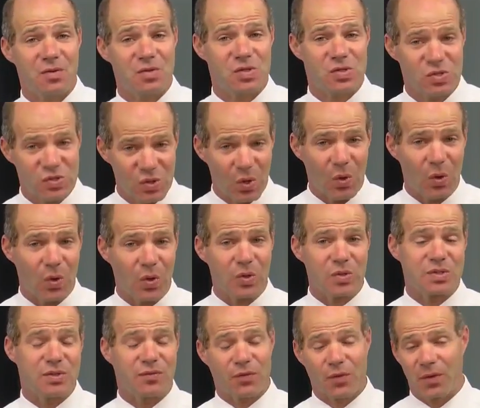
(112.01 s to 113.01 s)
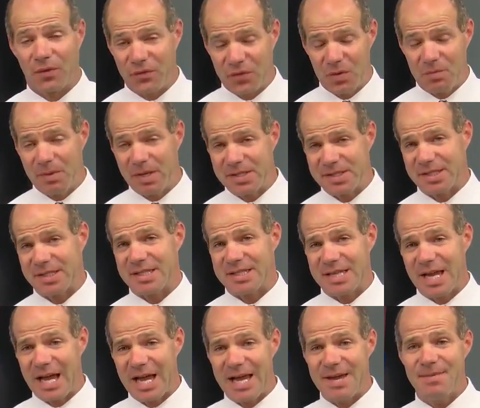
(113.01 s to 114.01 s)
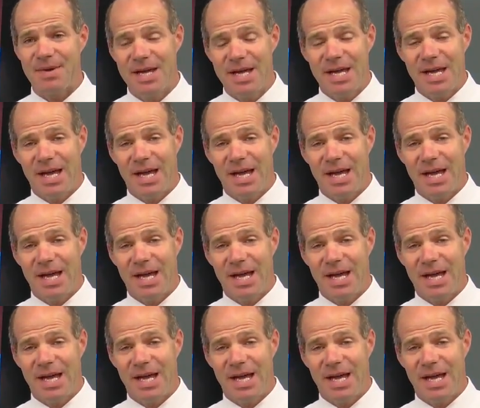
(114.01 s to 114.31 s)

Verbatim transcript: stores for a few months at a time,